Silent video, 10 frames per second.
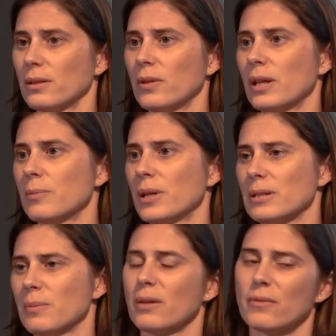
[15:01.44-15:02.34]
of
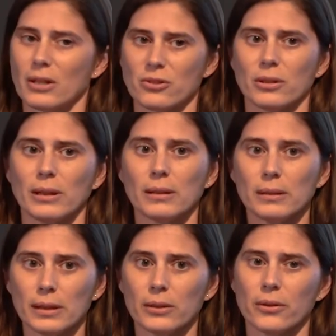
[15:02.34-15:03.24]
antibodies may have actually
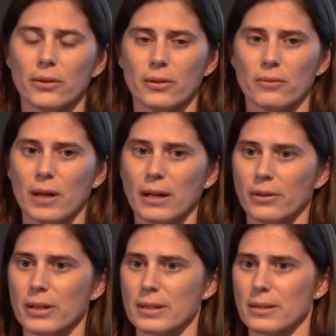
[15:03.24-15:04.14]
cleared the
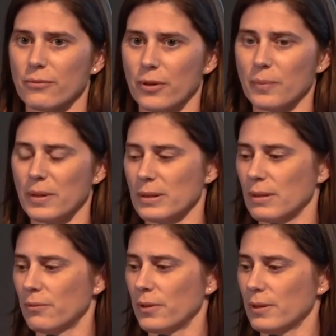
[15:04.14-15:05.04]
virus from these
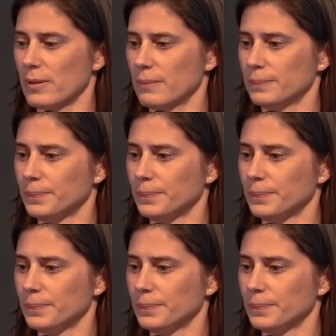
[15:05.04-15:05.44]
infants.